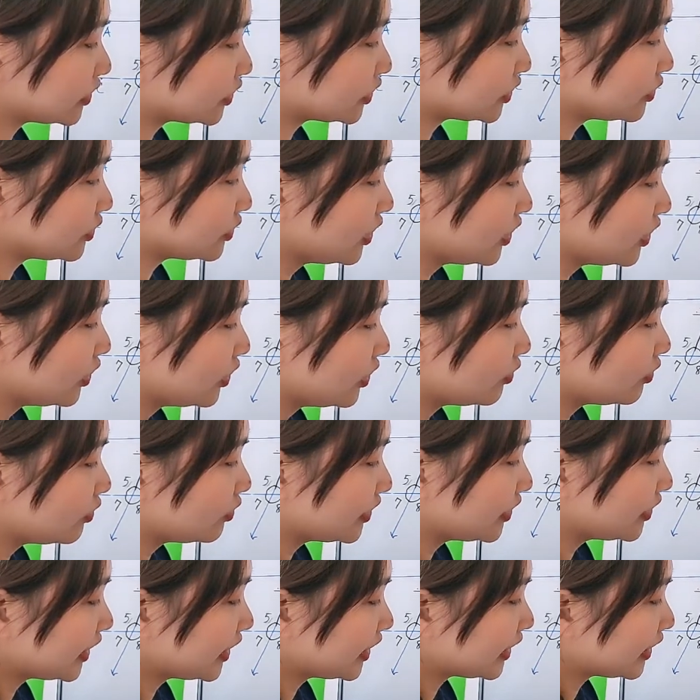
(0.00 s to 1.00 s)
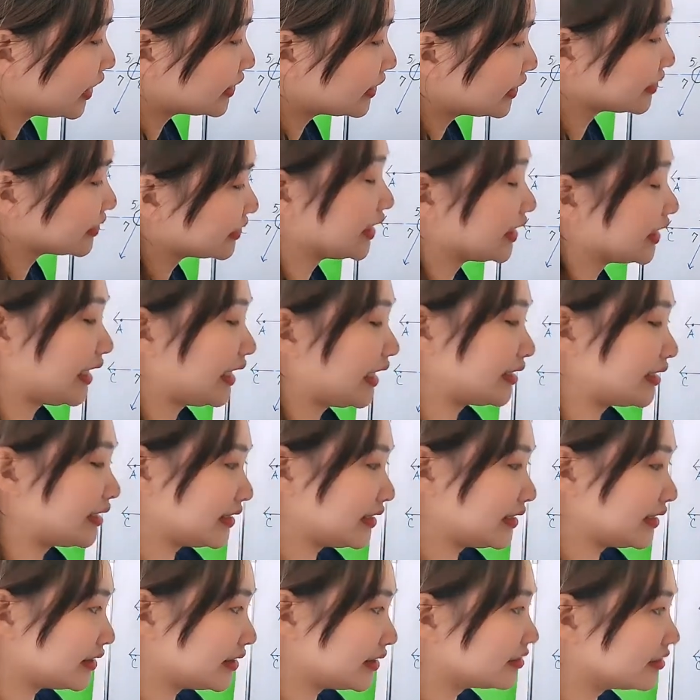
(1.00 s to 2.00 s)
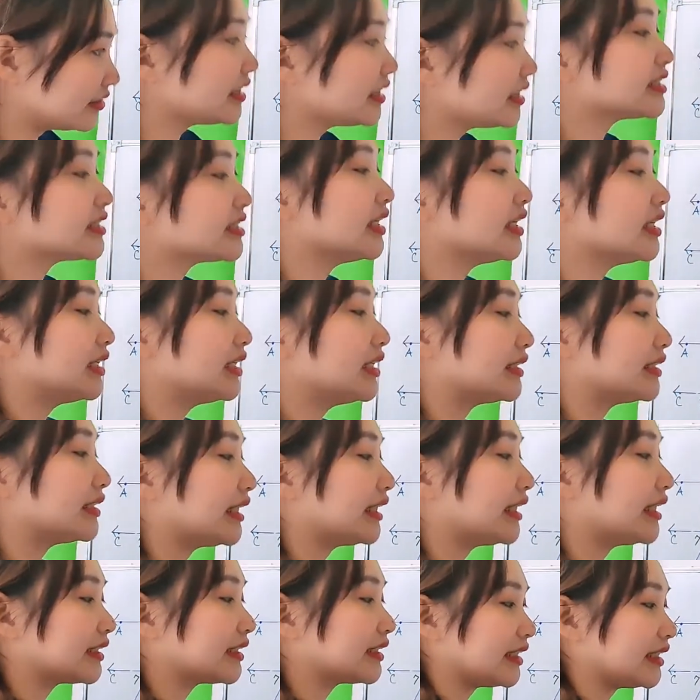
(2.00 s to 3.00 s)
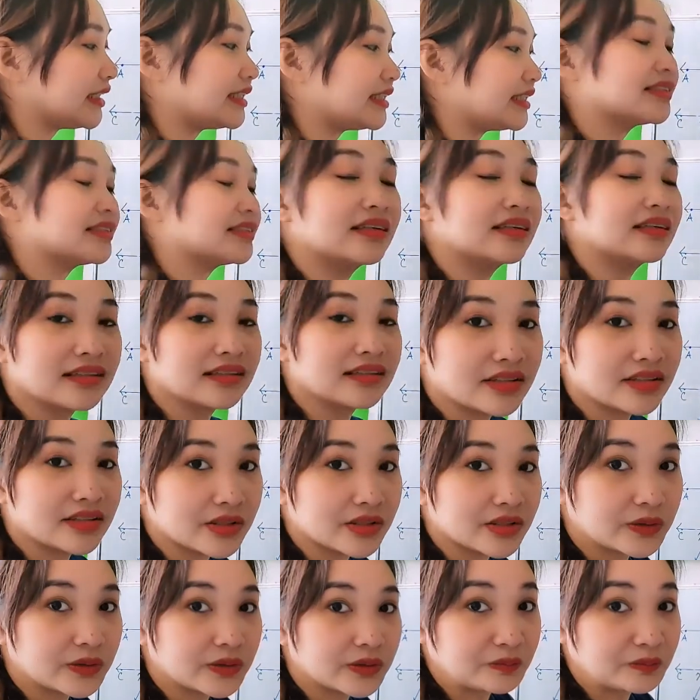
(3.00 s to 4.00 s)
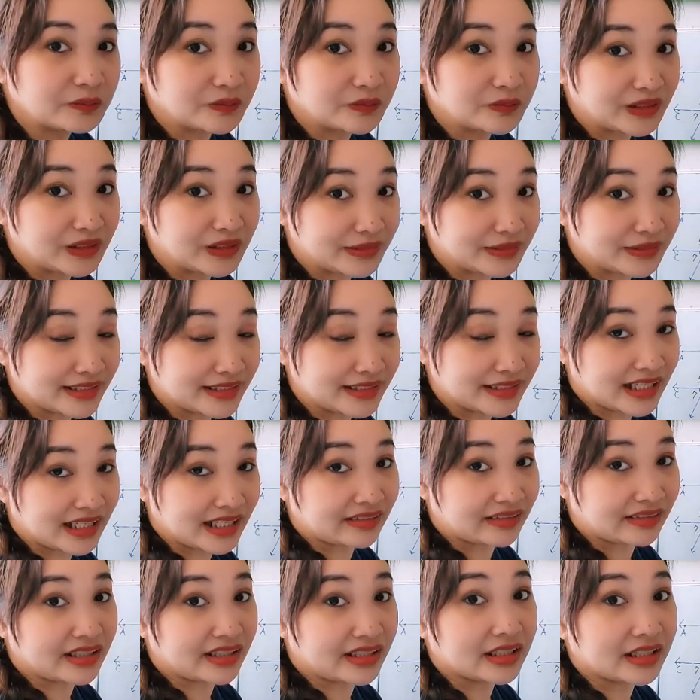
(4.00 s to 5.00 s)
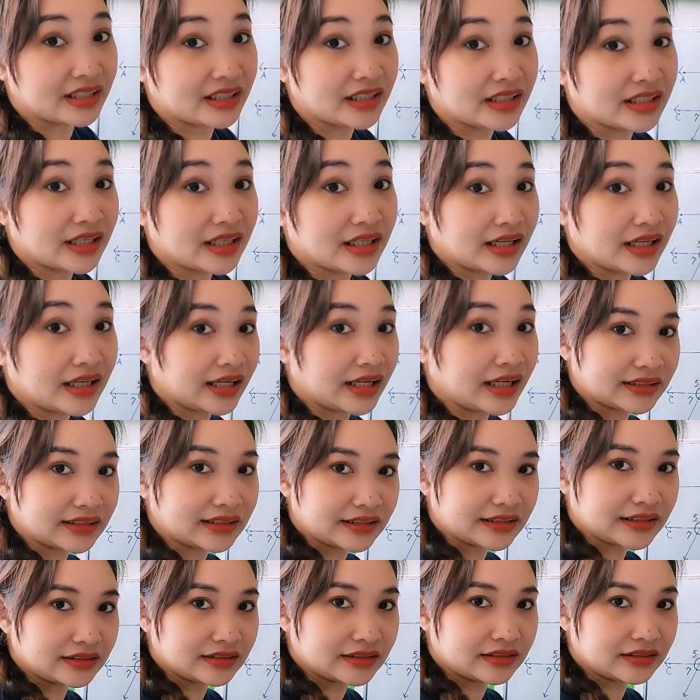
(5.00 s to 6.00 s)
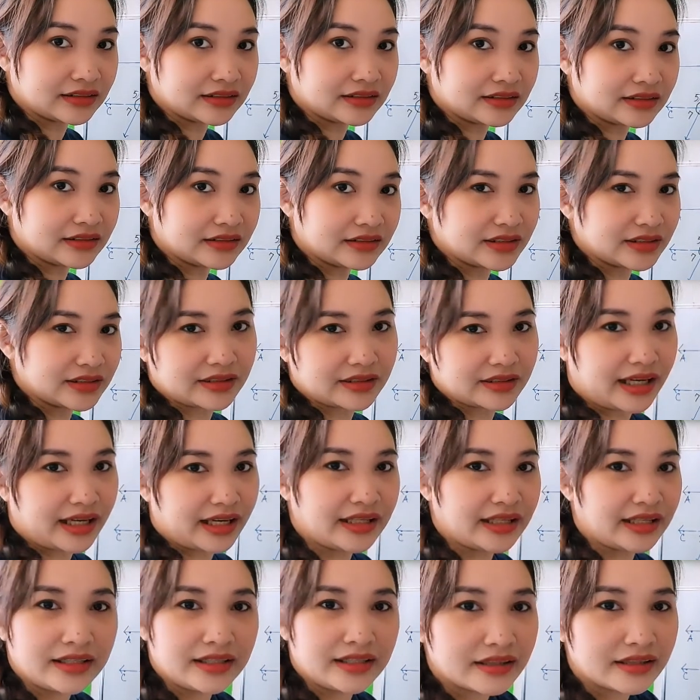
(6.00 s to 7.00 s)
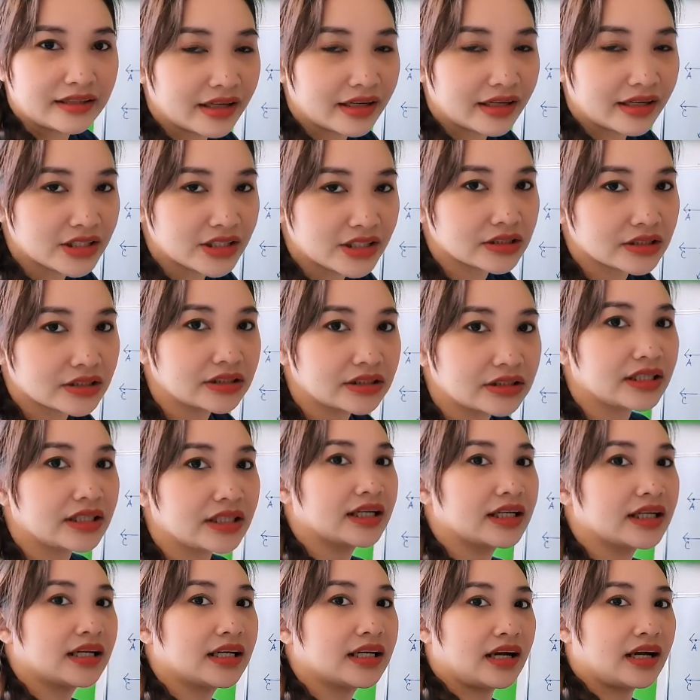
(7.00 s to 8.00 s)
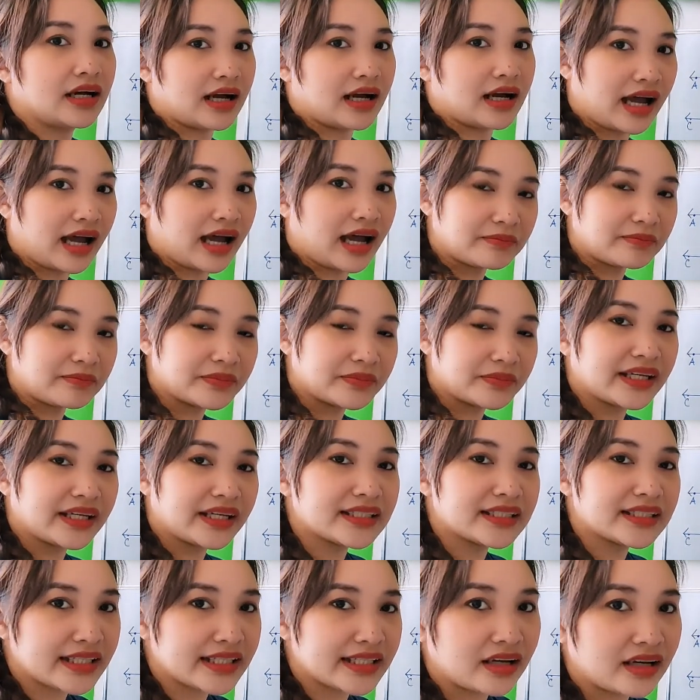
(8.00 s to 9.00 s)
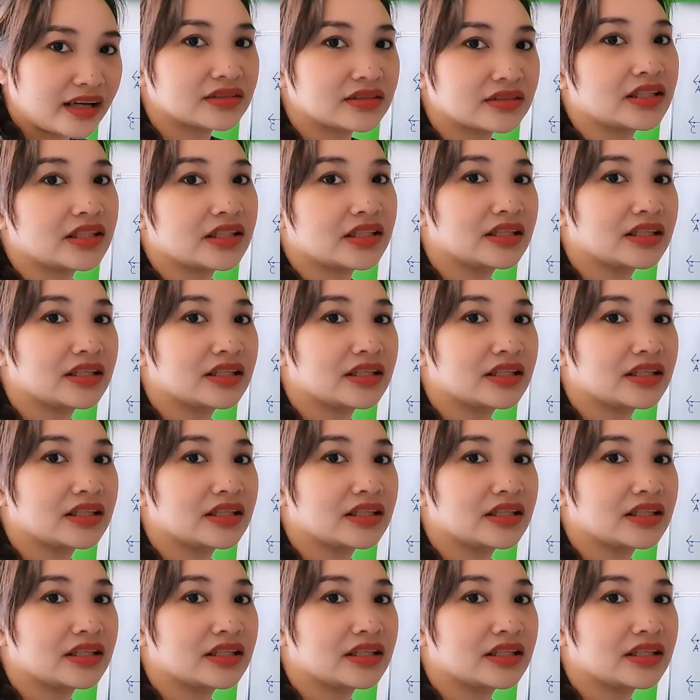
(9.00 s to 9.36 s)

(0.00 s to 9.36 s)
So any direction, up and down, left to right, right to left, on the same side and not.